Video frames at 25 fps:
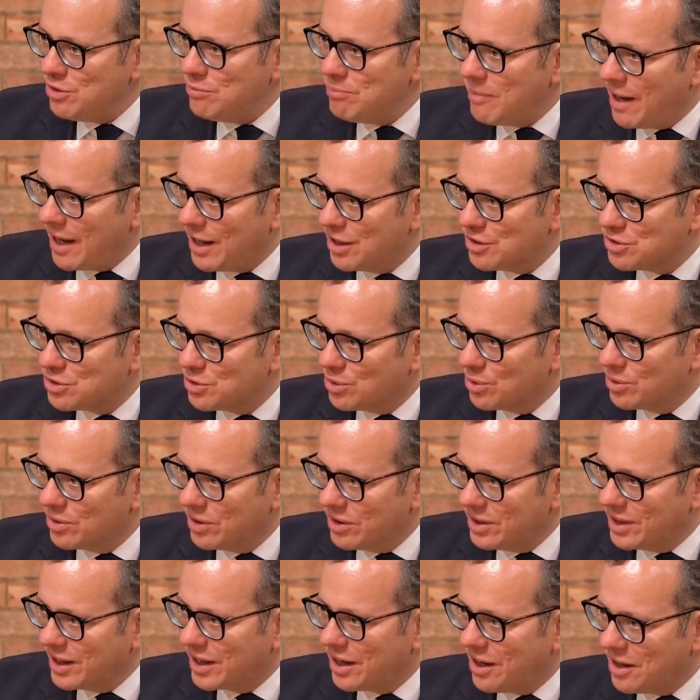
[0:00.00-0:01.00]
make sure
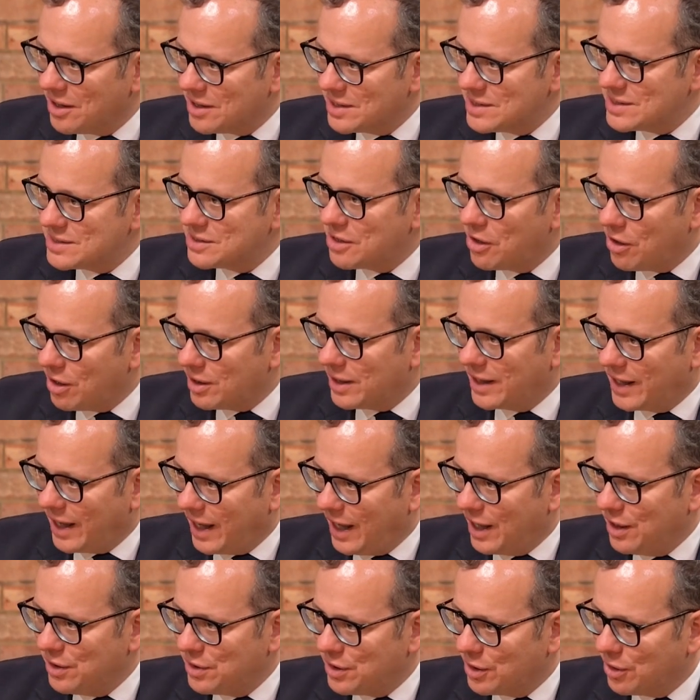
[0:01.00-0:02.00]
that the kind of Starling
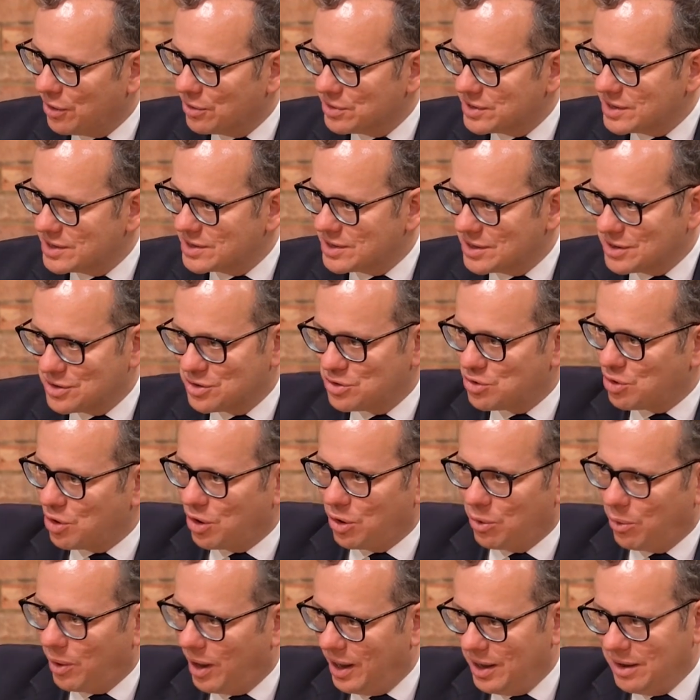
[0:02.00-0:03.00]
ethos is as
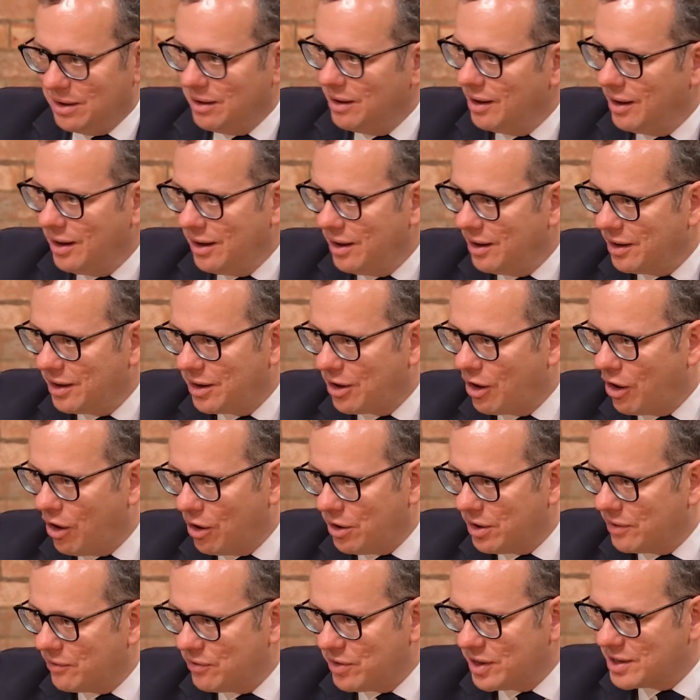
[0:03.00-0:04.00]
true in
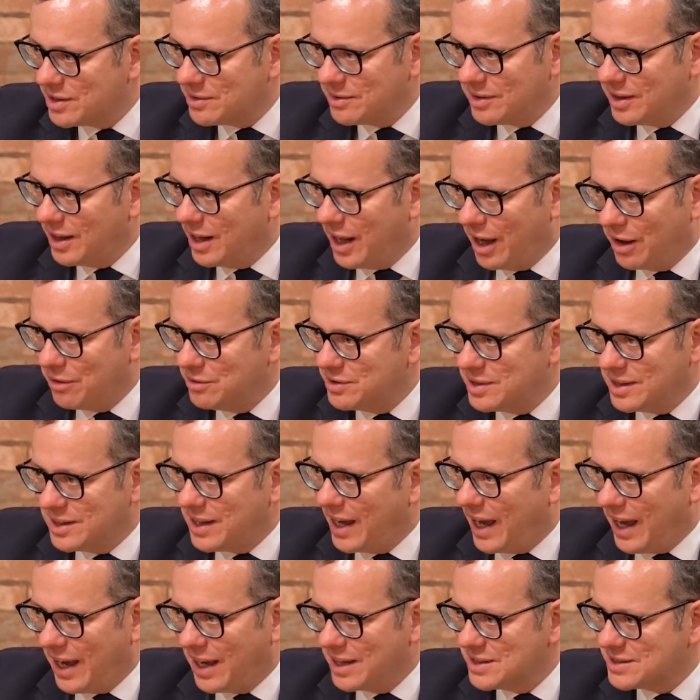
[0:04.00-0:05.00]
Cardiff,
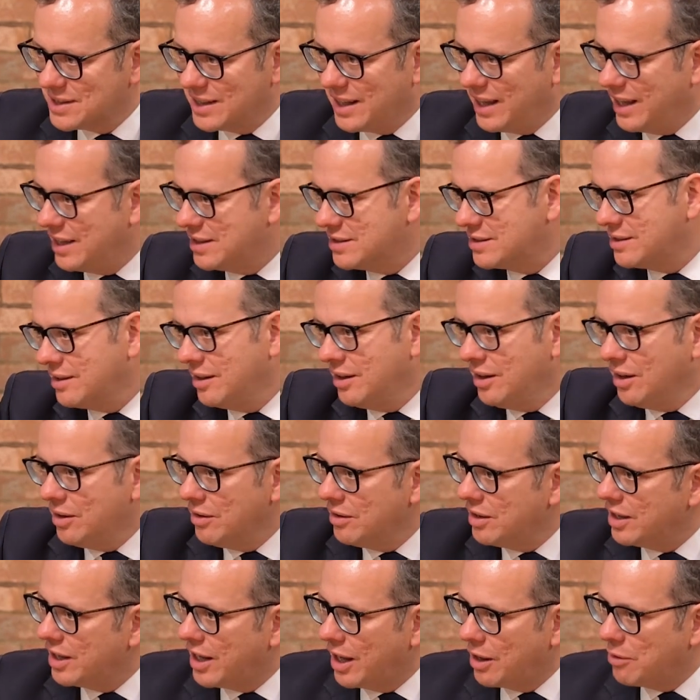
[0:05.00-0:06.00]
today as it is,
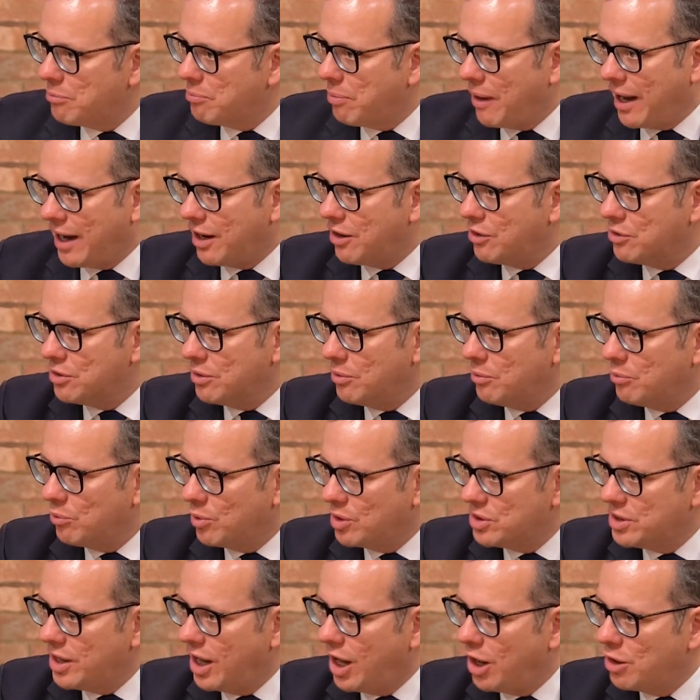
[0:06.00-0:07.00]
back
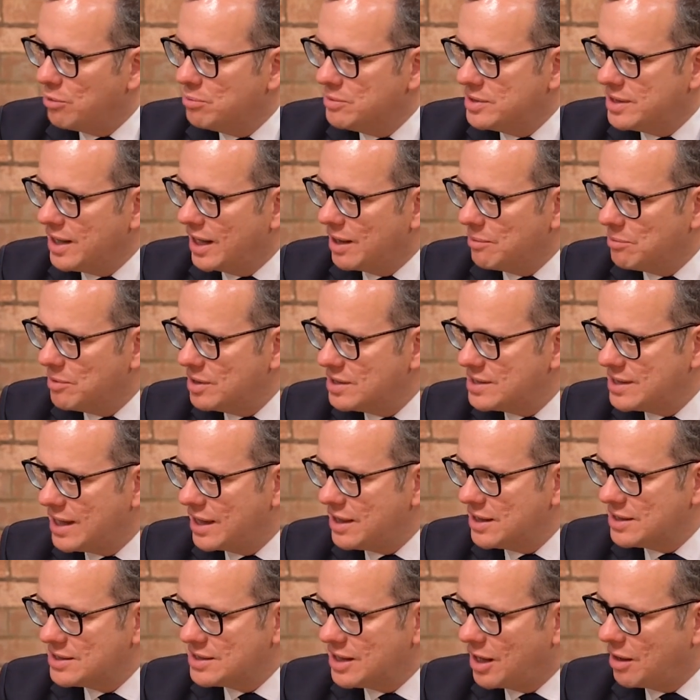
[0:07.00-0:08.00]
with the home team that set
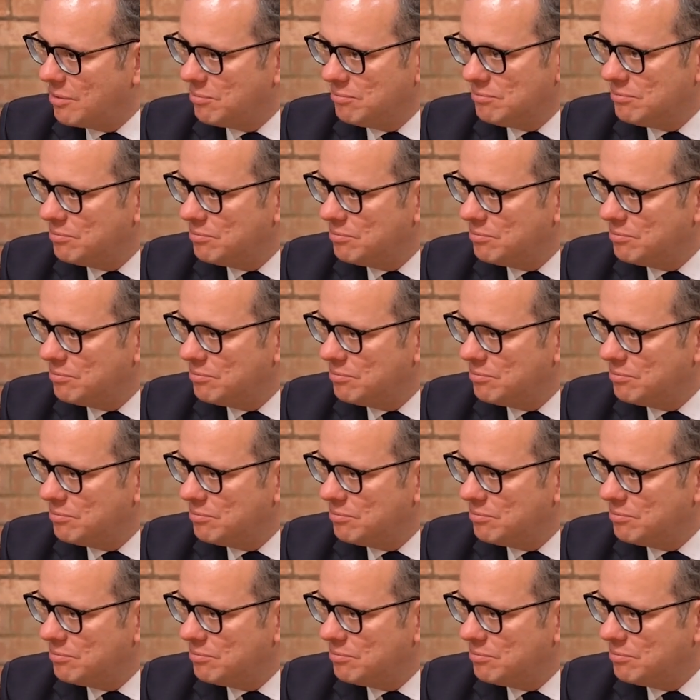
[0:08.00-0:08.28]
this up?